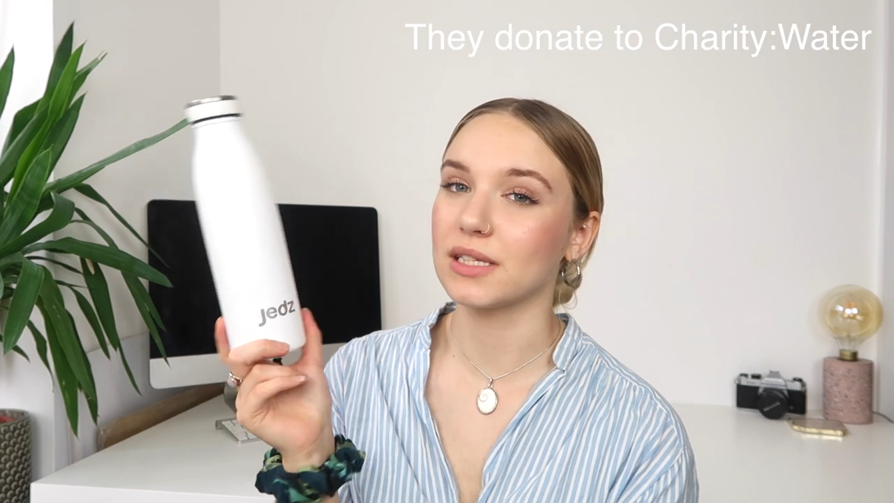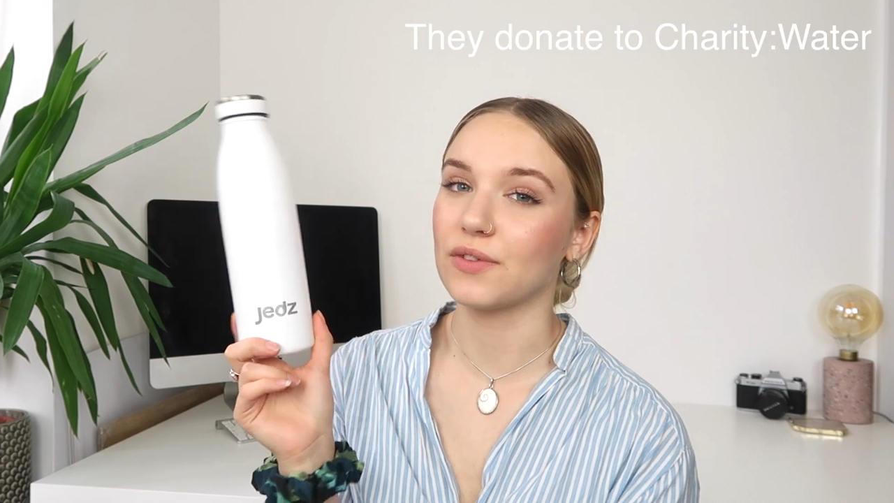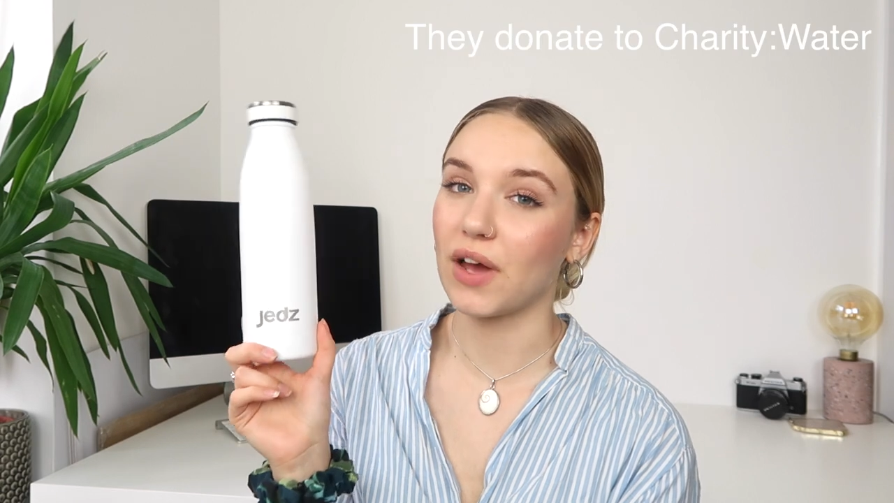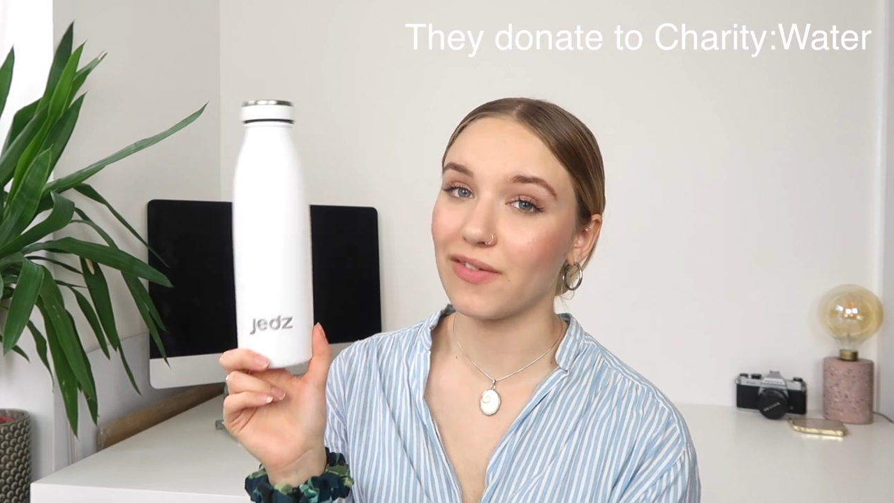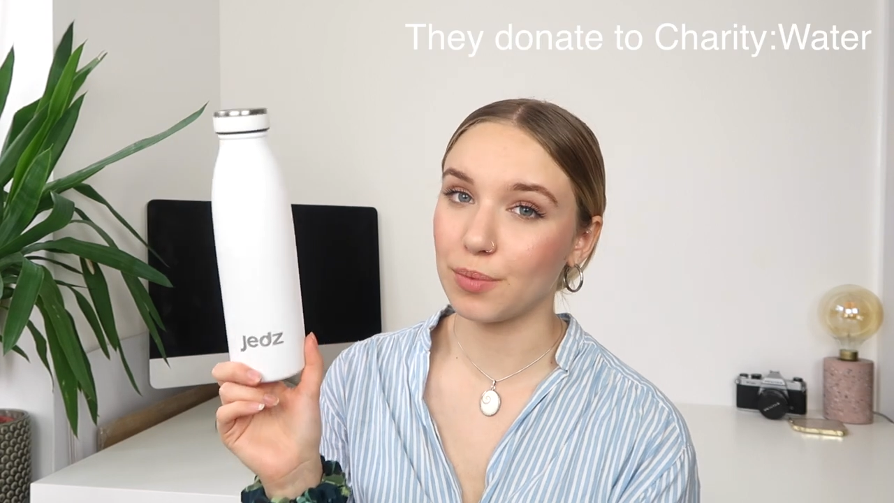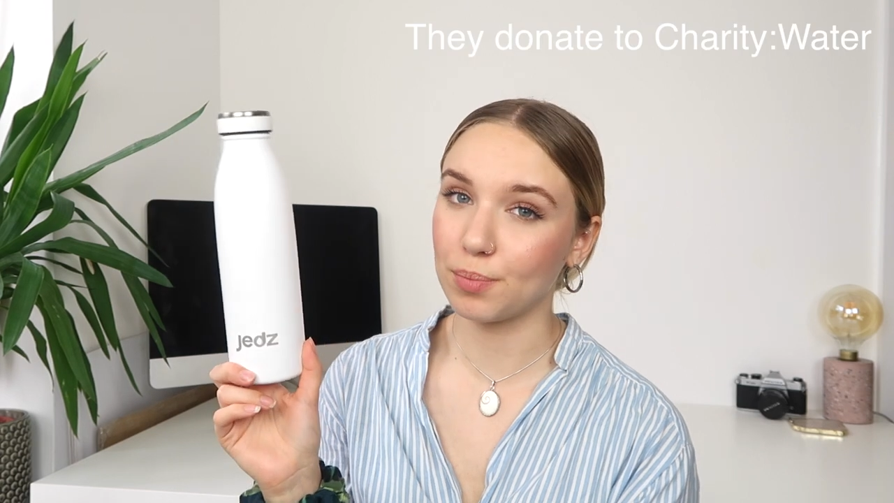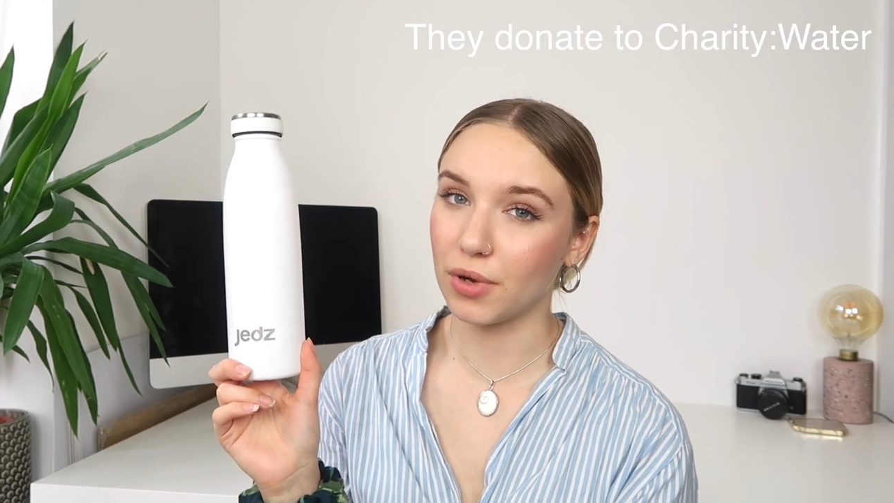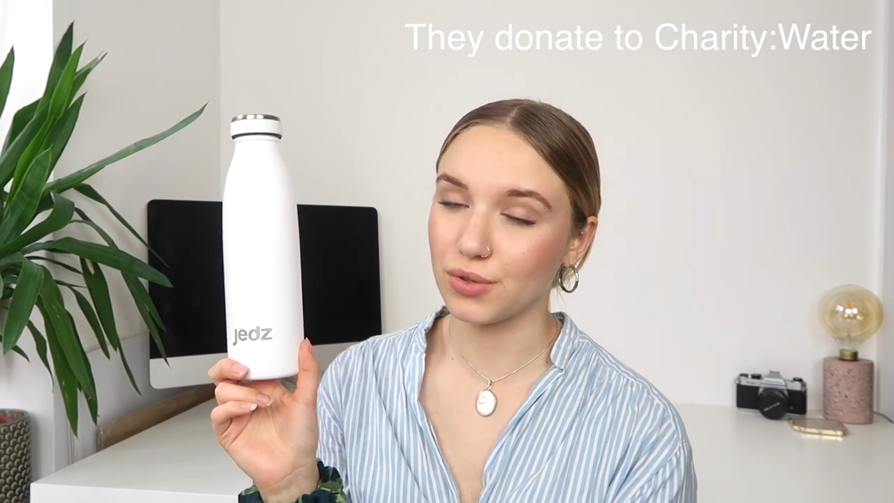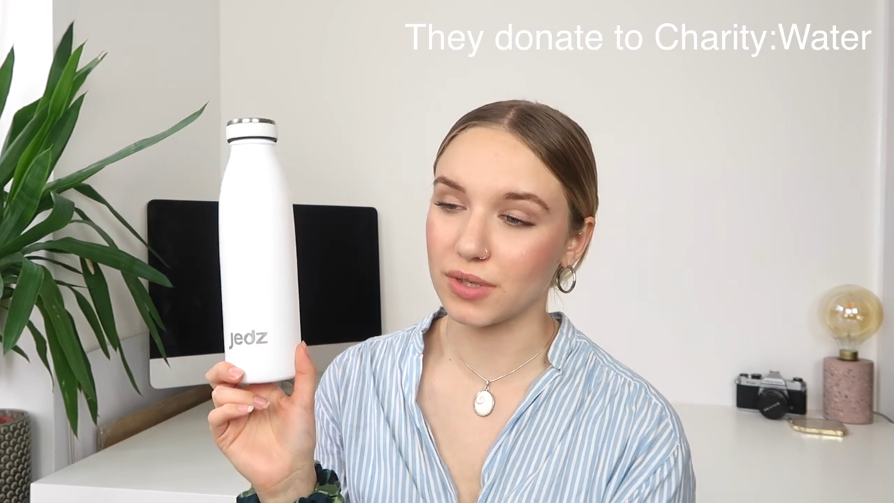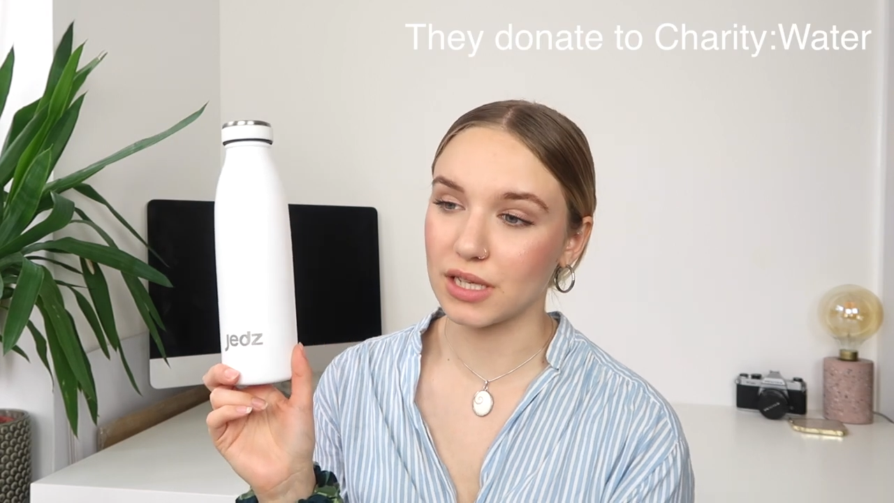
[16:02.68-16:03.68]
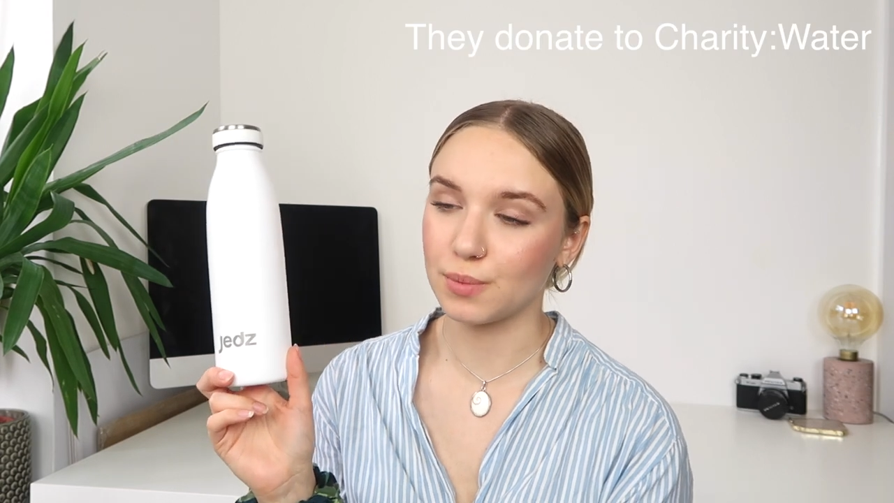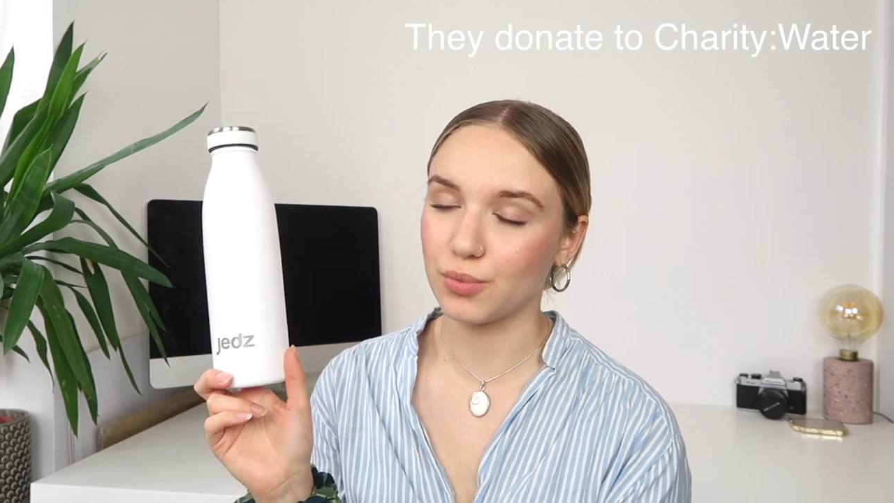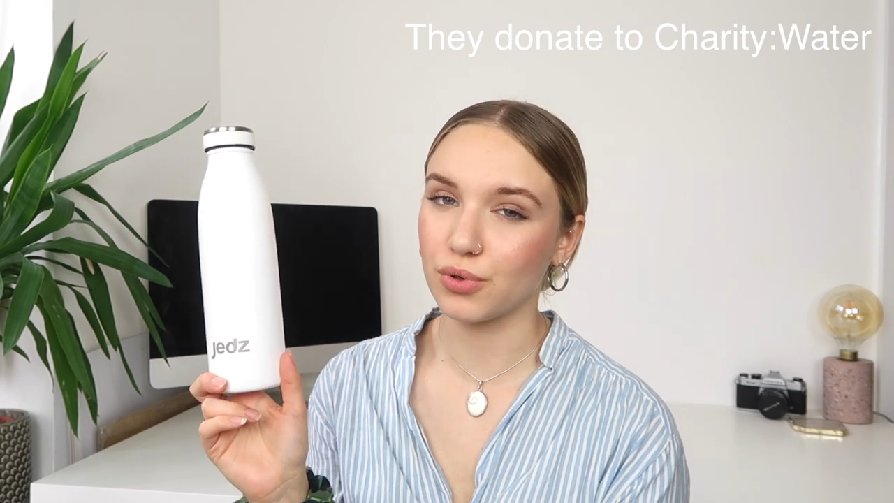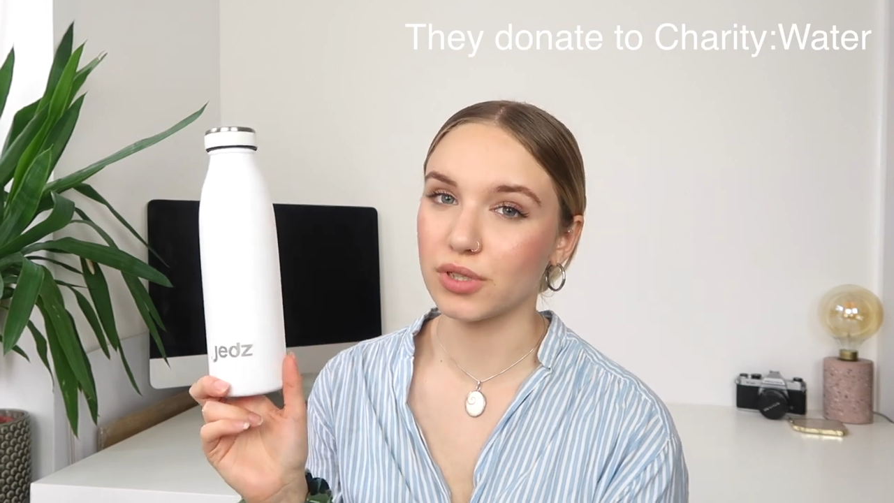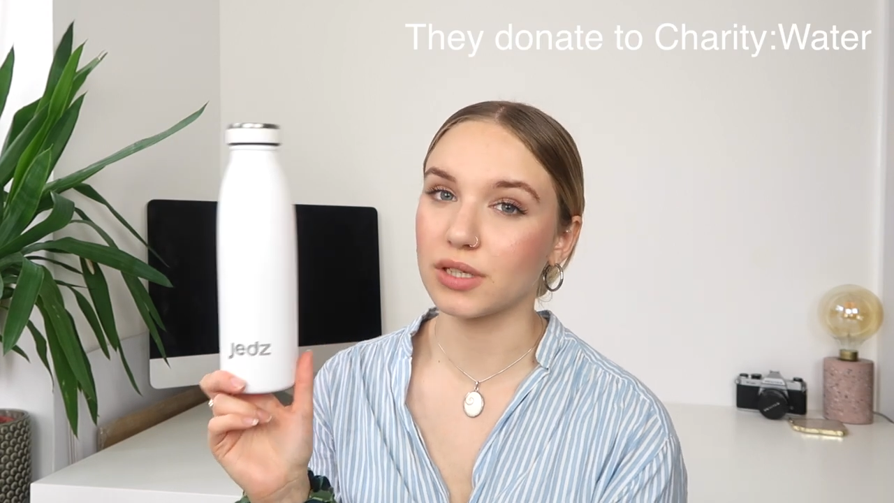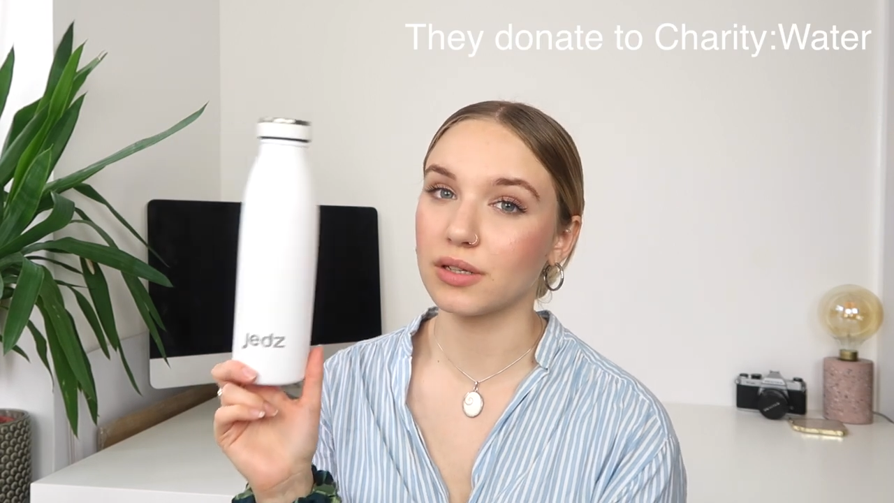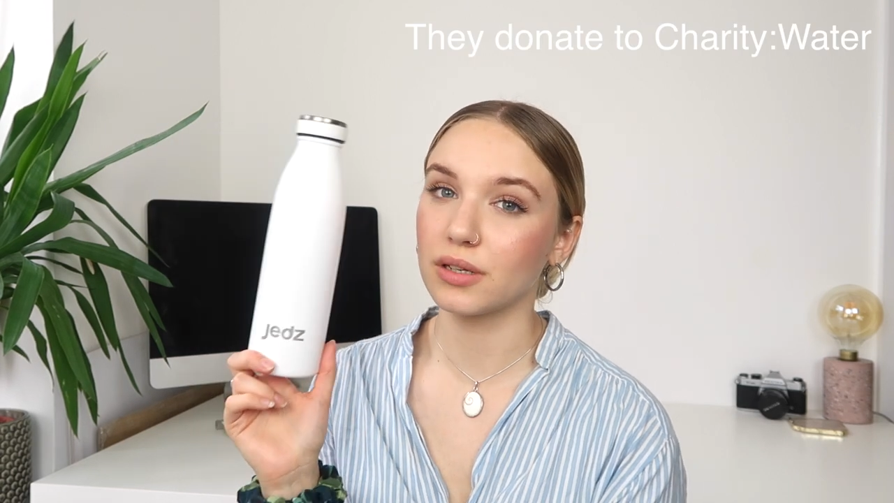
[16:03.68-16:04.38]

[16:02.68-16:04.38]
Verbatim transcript: is that for every bottle that's bought